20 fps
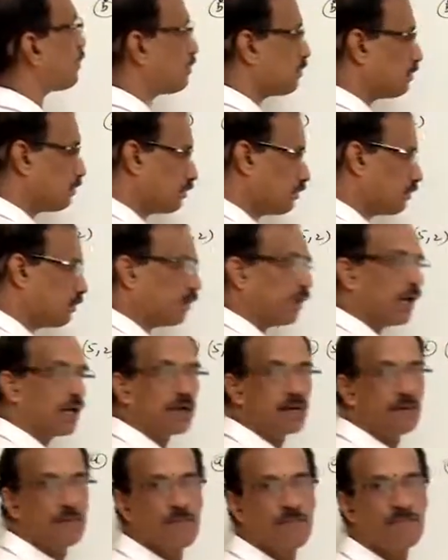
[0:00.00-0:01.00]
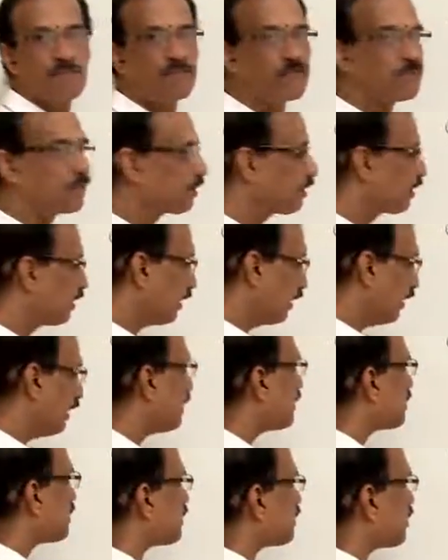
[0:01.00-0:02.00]
to 1. Let
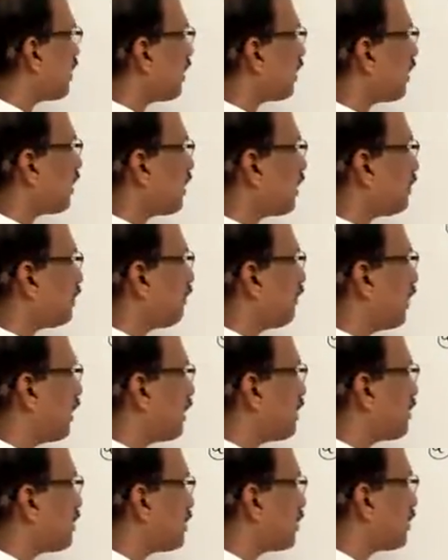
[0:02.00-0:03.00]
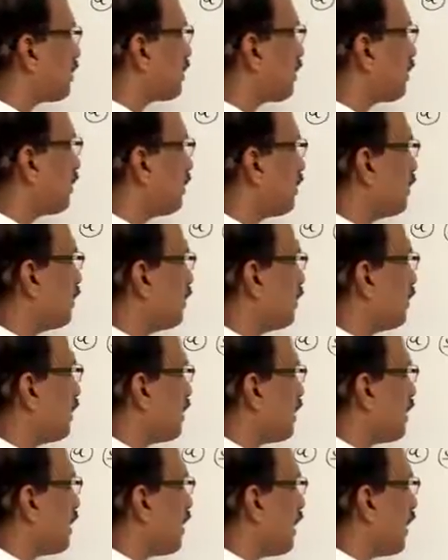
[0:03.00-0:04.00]
us take a point
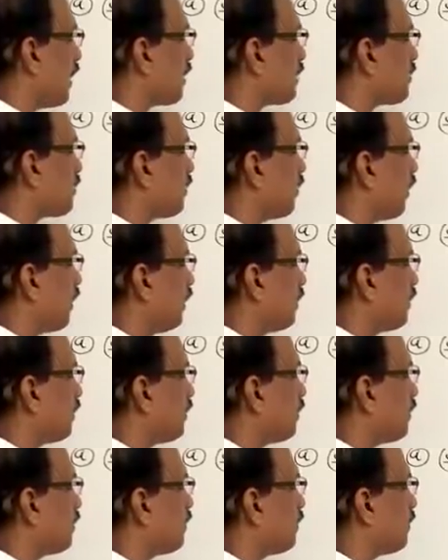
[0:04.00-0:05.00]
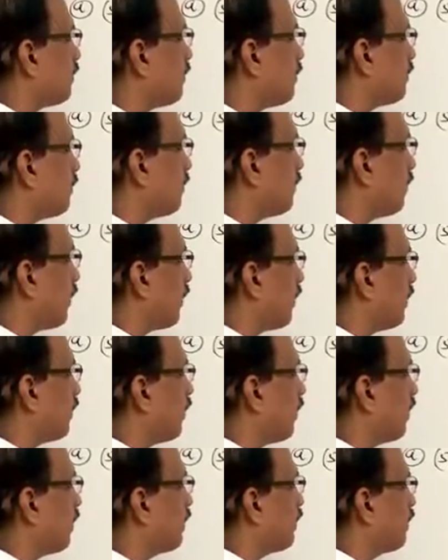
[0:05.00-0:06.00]
x1,
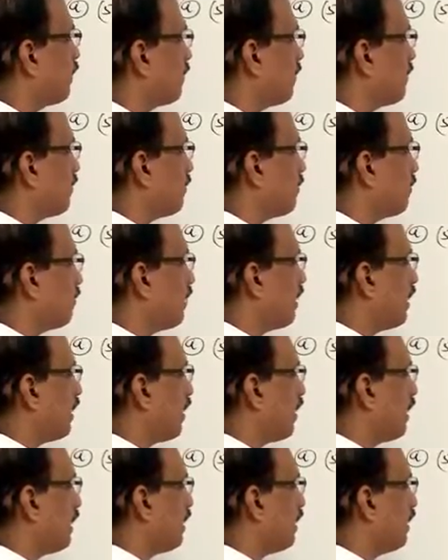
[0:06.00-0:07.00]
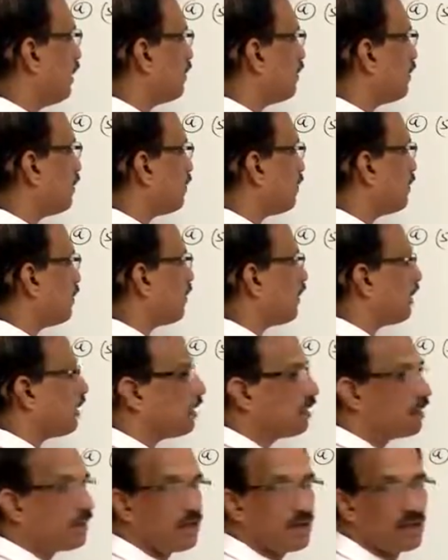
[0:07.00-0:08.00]
y1 be any
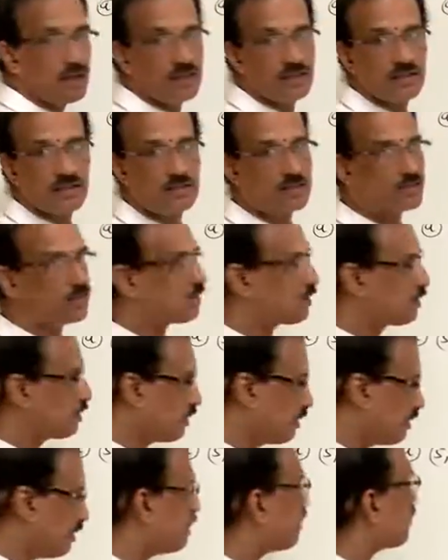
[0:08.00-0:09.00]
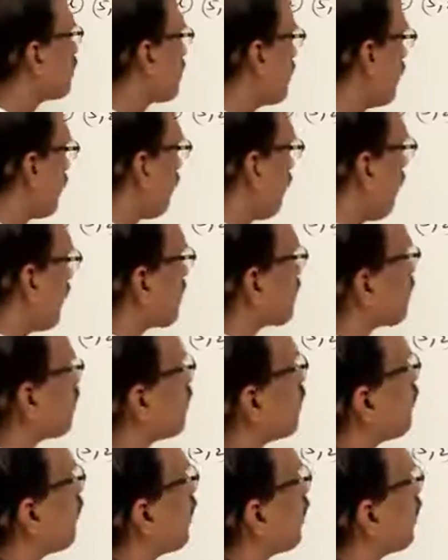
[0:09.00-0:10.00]
point on this. So if
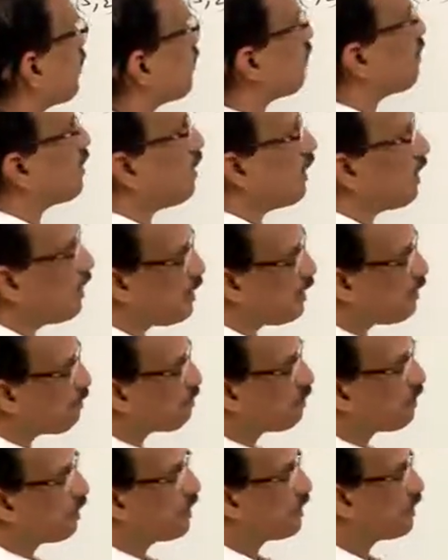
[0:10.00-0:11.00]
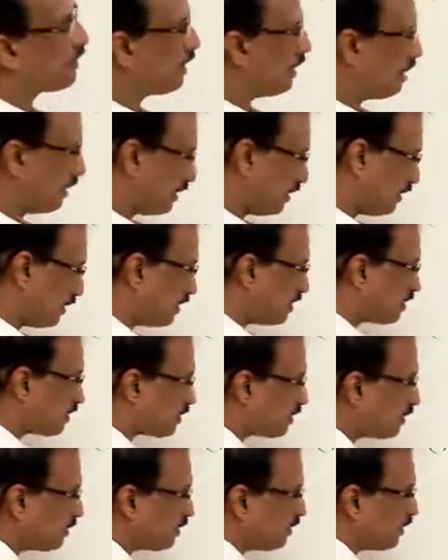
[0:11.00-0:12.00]
x1, y1 be any point on this,
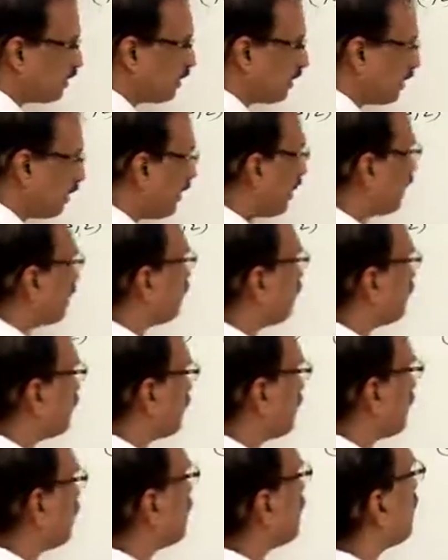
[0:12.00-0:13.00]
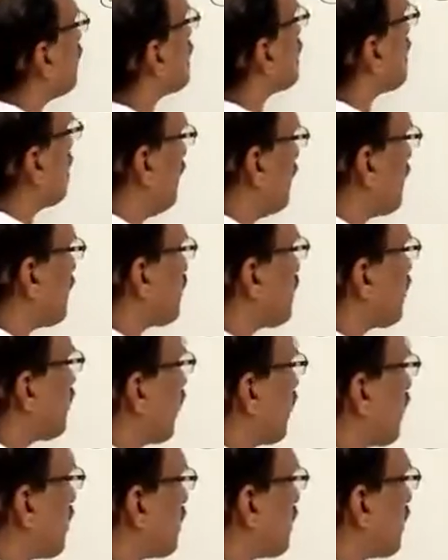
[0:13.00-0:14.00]
then it
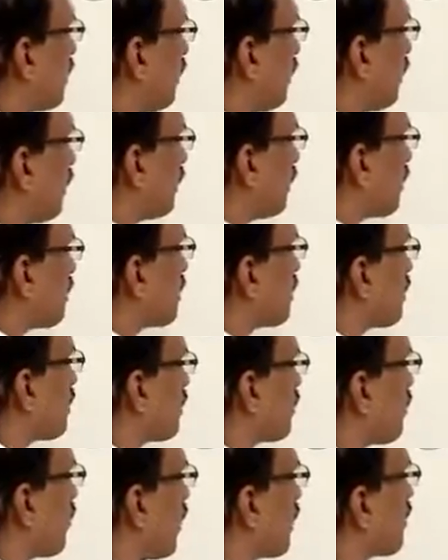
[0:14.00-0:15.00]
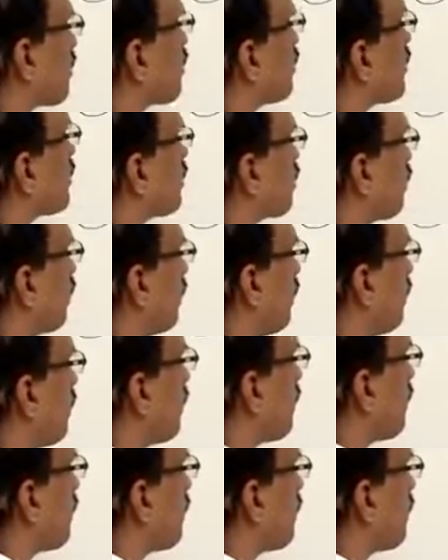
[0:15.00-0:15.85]
satisfies on this. So x1 square